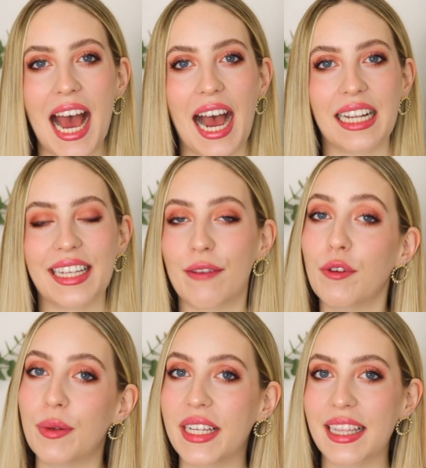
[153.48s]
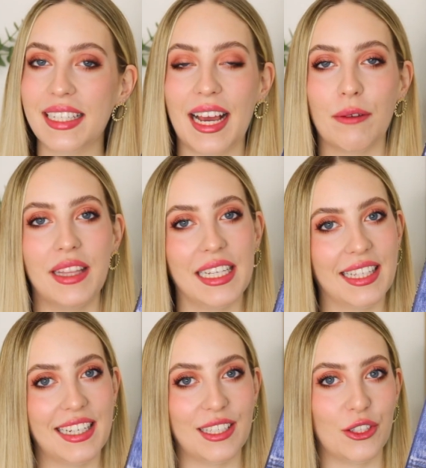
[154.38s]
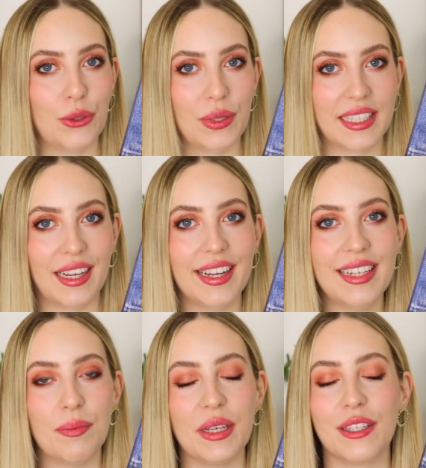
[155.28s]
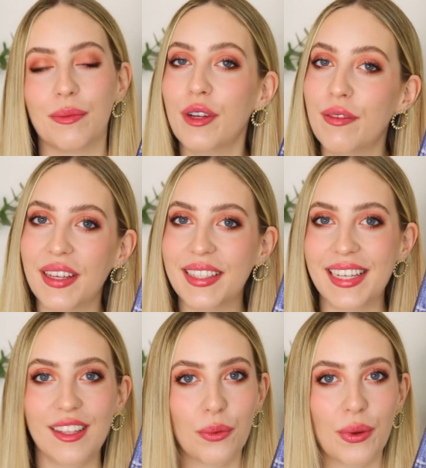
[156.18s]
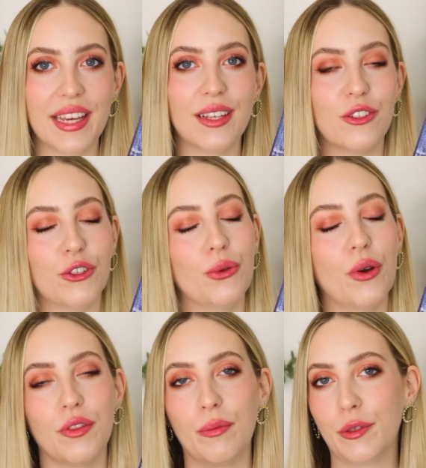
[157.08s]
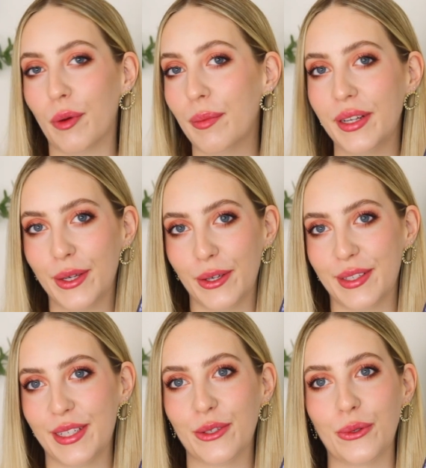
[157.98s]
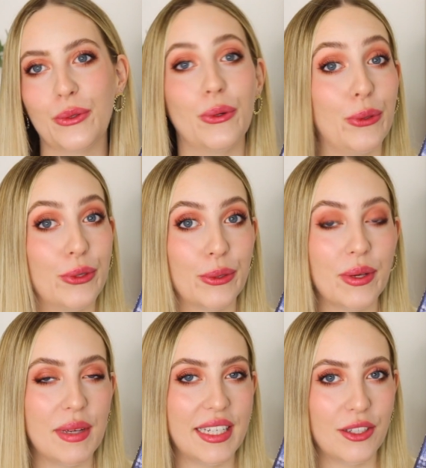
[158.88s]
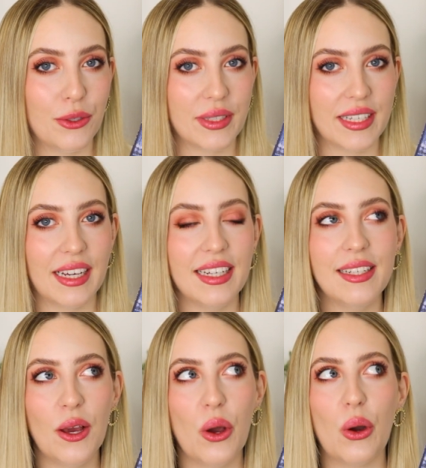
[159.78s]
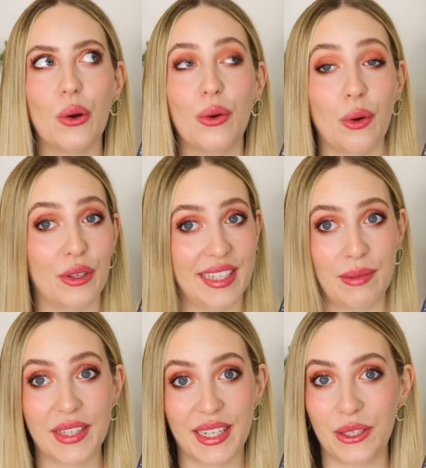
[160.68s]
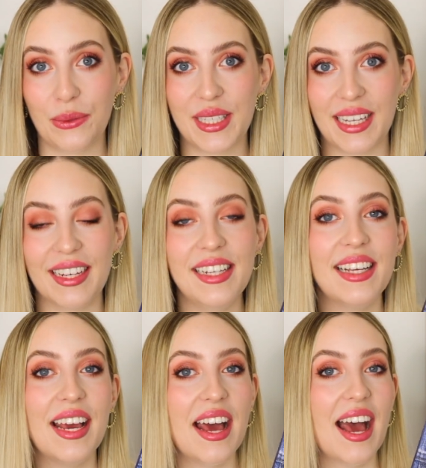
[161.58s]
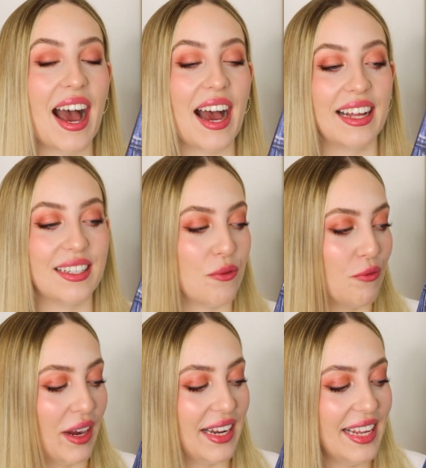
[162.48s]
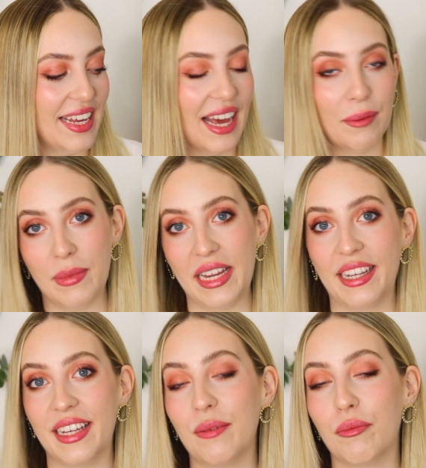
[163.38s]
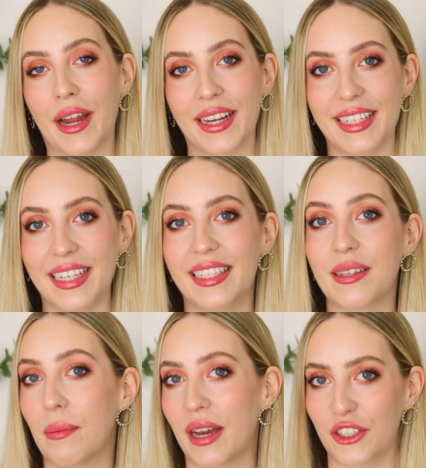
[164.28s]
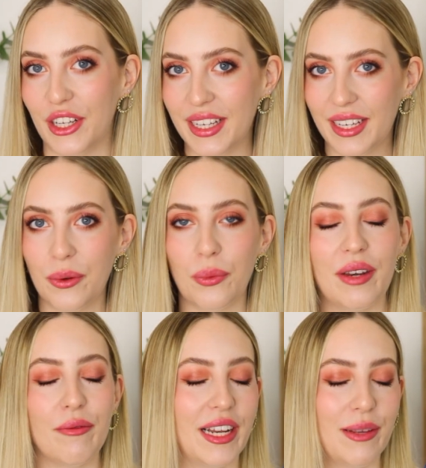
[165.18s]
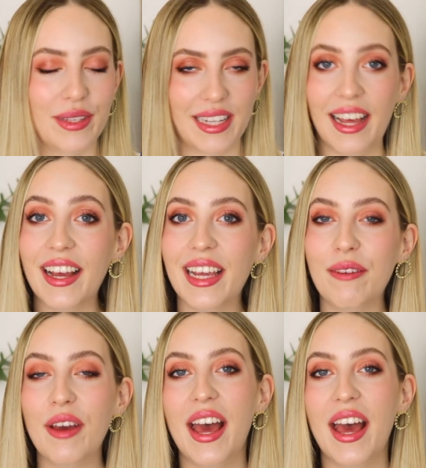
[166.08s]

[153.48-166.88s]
and everybody in the town thinks that it's a suicide because previously in the week, two of the most popular girls in school also committed suicide, or what seems like suicide, and Riley and Mila practiced magic when Riley was alive.